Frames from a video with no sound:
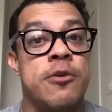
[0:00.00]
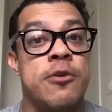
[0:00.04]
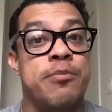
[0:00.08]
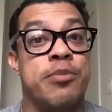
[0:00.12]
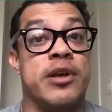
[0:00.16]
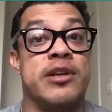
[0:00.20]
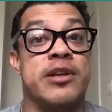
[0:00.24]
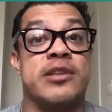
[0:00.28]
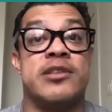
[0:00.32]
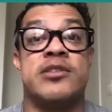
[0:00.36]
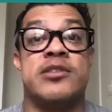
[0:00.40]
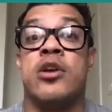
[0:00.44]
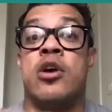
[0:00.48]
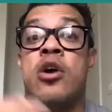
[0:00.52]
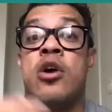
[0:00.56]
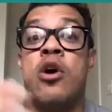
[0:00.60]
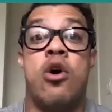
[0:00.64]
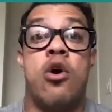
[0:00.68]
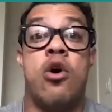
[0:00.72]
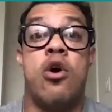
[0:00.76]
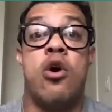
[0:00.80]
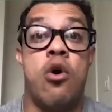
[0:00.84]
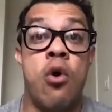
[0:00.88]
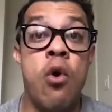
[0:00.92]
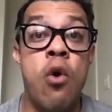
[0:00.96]
surplus.
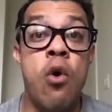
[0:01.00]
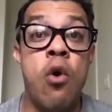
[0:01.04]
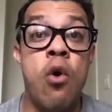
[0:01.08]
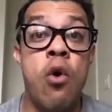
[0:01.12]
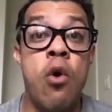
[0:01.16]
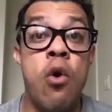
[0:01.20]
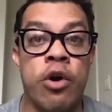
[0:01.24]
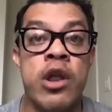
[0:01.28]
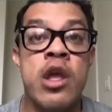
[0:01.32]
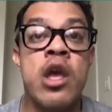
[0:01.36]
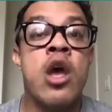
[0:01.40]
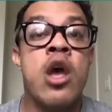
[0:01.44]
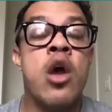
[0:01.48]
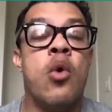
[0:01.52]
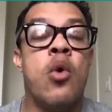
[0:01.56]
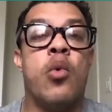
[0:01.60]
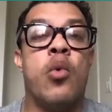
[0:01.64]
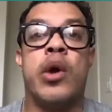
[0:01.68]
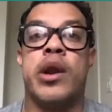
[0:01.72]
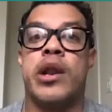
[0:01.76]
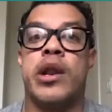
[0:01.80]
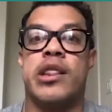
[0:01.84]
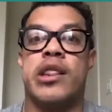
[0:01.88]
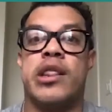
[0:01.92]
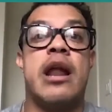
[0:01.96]
Or
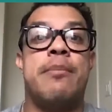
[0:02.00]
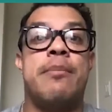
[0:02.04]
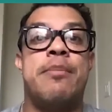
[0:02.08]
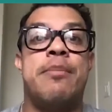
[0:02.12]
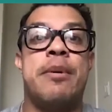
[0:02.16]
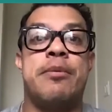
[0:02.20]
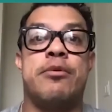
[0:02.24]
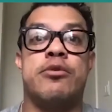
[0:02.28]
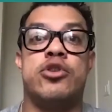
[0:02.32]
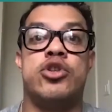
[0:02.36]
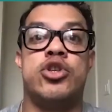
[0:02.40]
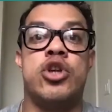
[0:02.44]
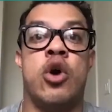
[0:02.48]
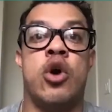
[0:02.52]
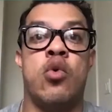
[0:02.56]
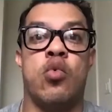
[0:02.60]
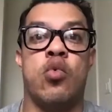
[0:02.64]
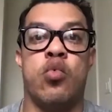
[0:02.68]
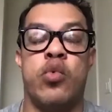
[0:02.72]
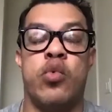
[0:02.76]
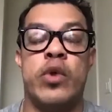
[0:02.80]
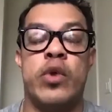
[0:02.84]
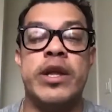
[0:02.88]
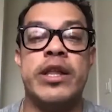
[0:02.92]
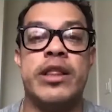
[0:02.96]
what a lot of people
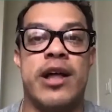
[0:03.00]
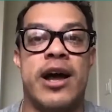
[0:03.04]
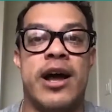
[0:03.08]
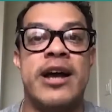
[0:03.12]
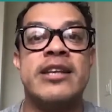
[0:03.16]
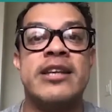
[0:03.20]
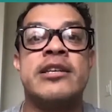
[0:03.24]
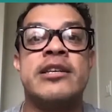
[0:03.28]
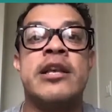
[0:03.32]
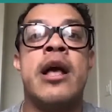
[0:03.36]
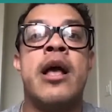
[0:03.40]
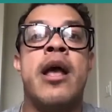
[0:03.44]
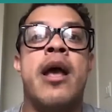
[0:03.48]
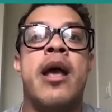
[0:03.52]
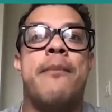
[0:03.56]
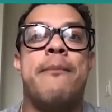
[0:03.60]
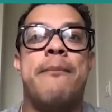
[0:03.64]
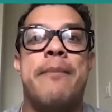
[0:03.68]
don't realize,